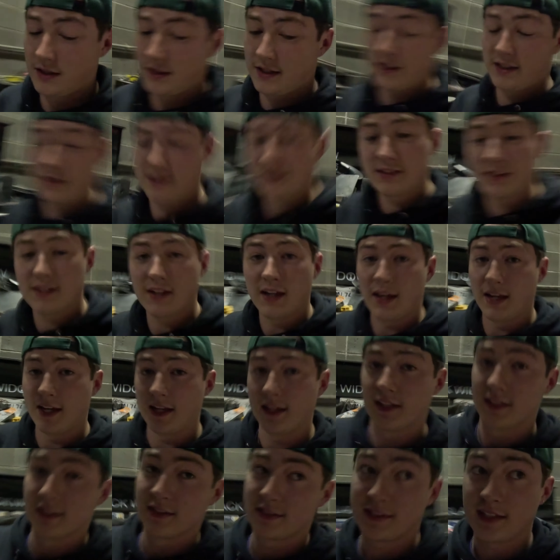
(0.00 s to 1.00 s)
I gotta say
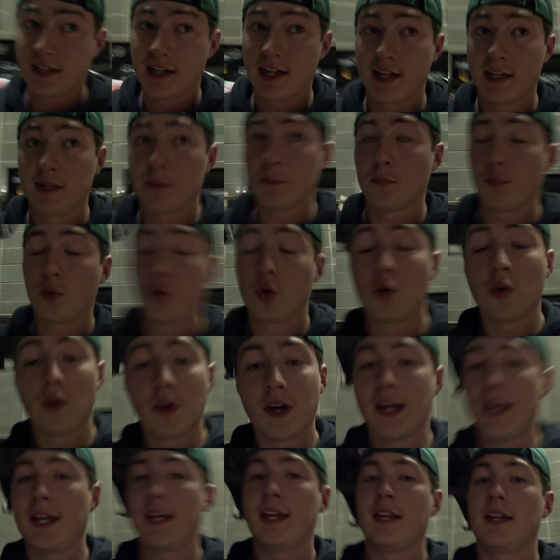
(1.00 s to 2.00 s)
is I am
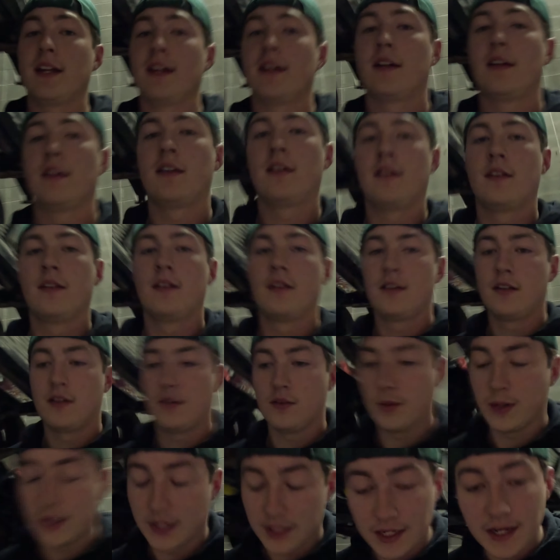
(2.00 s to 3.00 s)
praying
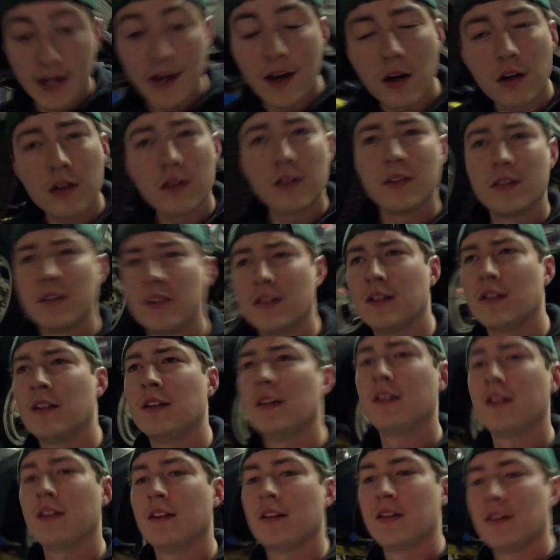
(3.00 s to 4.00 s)
right now
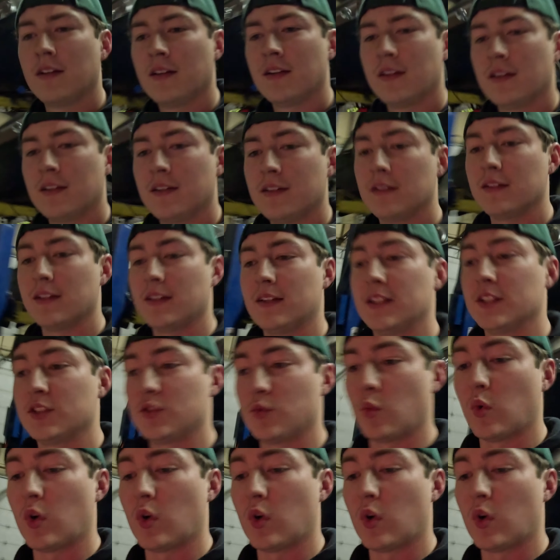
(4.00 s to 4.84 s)
that this